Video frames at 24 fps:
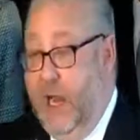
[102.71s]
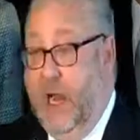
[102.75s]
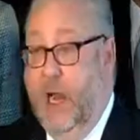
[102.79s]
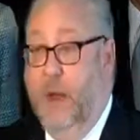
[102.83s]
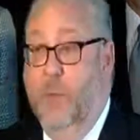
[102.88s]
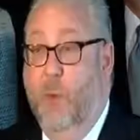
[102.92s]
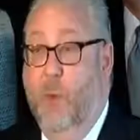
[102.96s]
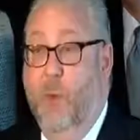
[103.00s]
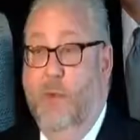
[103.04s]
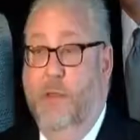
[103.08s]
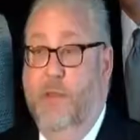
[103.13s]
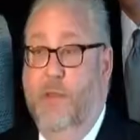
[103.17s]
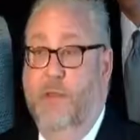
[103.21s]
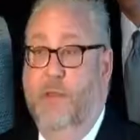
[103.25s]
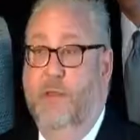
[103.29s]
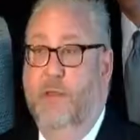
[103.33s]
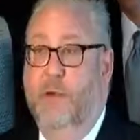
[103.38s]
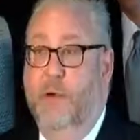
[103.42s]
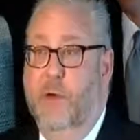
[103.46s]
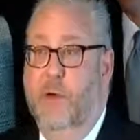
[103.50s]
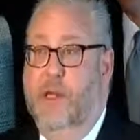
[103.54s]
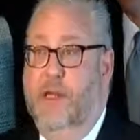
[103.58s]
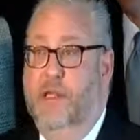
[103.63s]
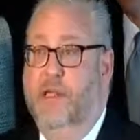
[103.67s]
and more than
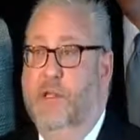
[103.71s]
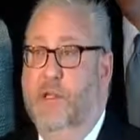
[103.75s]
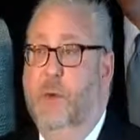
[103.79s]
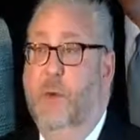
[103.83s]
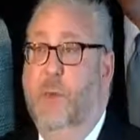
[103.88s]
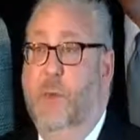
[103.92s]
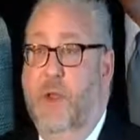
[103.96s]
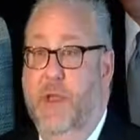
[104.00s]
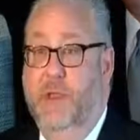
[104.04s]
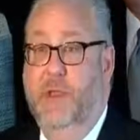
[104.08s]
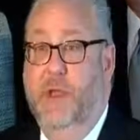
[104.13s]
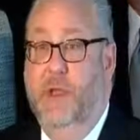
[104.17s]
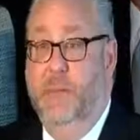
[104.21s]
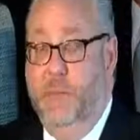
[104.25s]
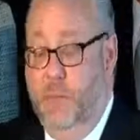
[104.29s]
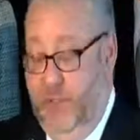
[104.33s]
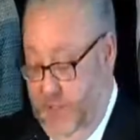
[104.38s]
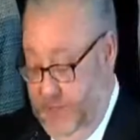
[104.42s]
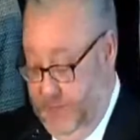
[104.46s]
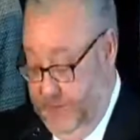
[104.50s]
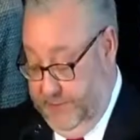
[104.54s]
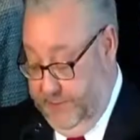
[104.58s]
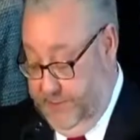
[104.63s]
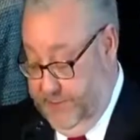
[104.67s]
32 million
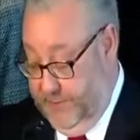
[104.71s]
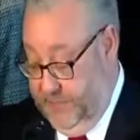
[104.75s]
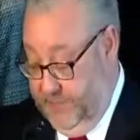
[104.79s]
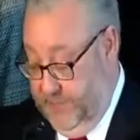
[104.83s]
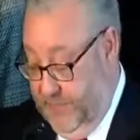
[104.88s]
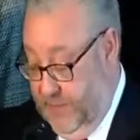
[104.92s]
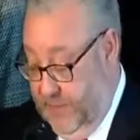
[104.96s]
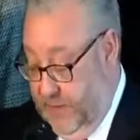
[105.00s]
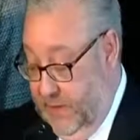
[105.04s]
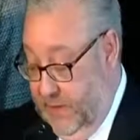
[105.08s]
pills,